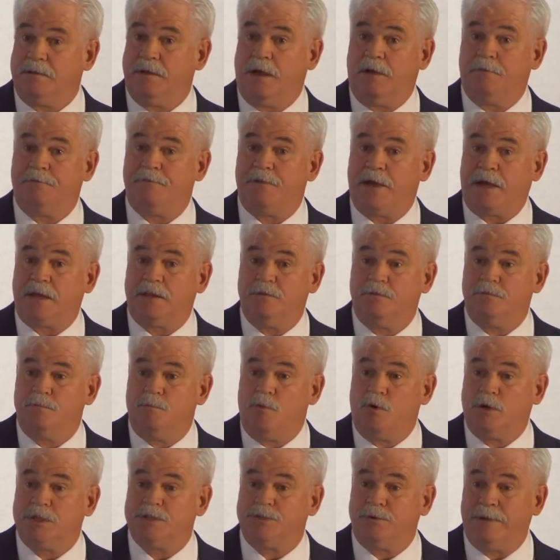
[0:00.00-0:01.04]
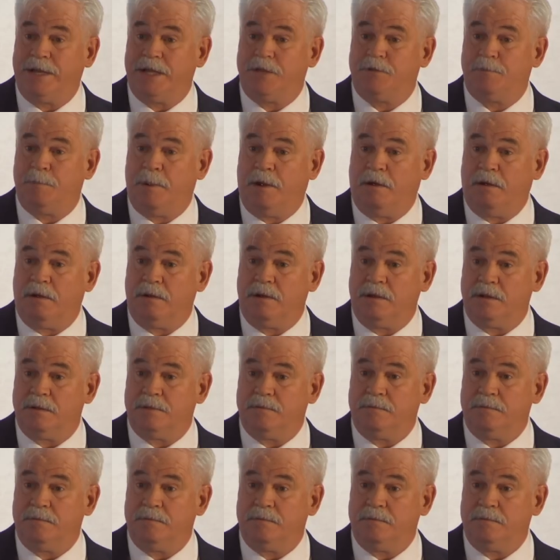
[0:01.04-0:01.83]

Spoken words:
effective, more transparent,